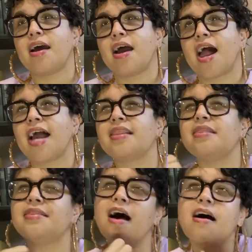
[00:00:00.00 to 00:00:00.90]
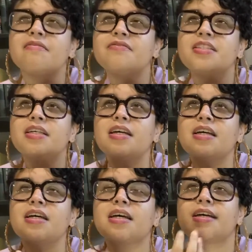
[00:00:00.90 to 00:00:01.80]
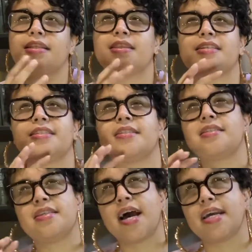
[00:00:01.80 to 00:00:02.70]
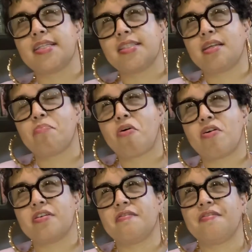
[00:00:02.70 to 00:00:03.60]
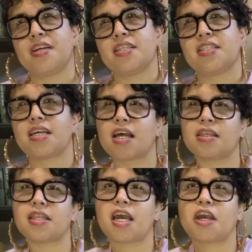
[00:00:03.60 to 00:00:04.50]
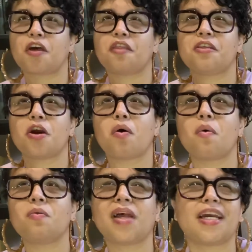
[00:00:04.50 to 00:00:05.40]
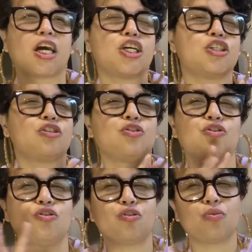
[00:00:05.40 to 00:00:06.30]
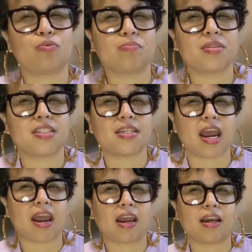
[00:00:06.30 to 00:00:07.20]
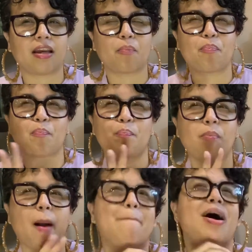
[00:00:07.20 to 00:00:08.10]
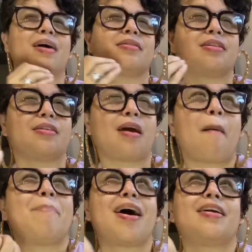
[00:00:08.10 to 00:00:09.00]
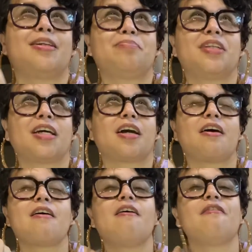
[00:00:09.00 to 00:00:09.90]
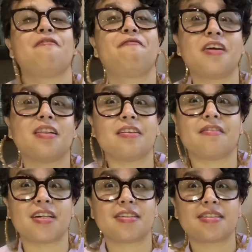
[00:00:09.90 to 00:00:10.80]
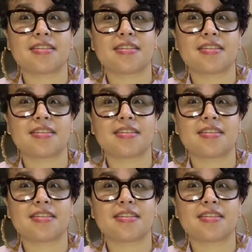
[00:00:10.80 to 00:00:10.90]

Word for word: I loved the sciency part of it and like the whole like doomsday apocalyptic yeah. feel of it.